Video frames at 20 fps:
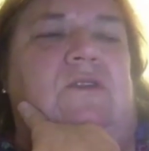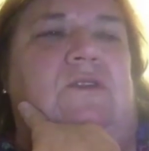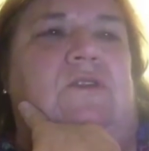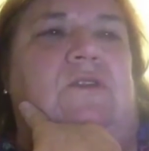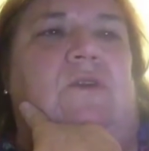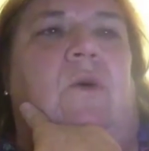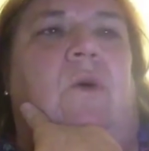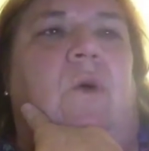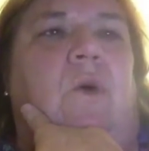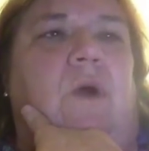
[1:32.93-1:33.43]

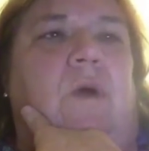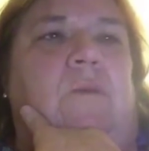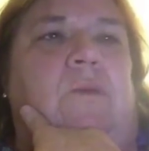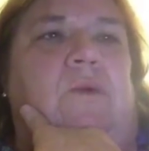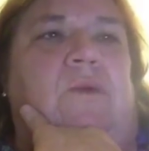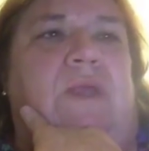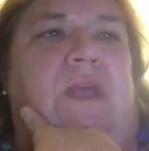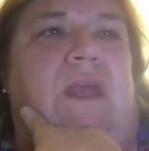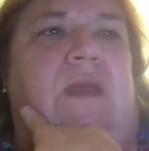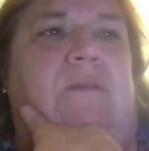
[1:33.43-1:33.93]
just a
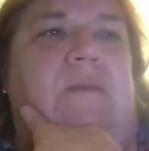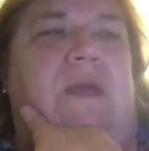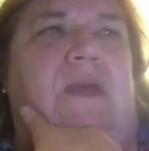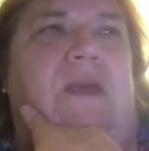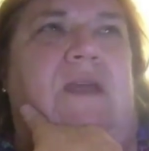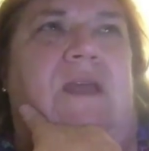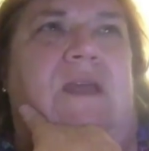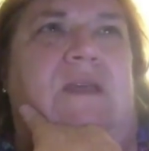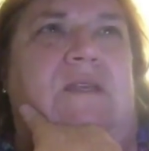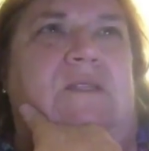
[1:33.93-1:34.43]
horrible name
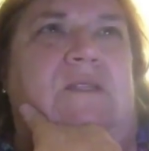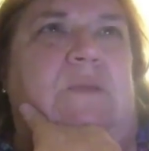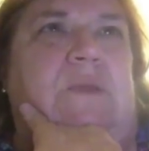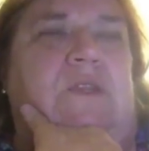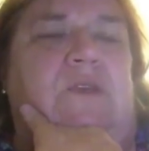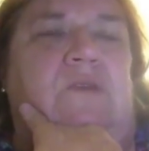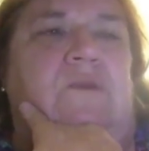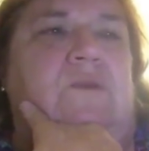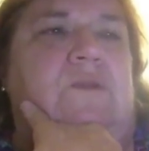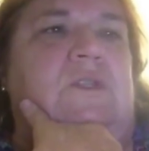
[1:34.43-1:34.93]
that has
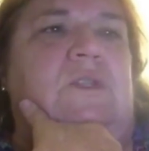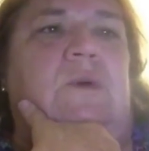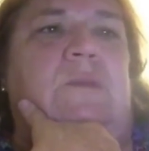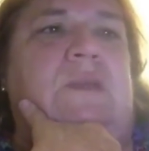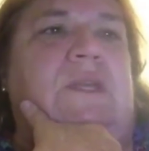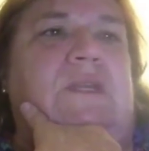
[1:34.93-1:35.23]
been used so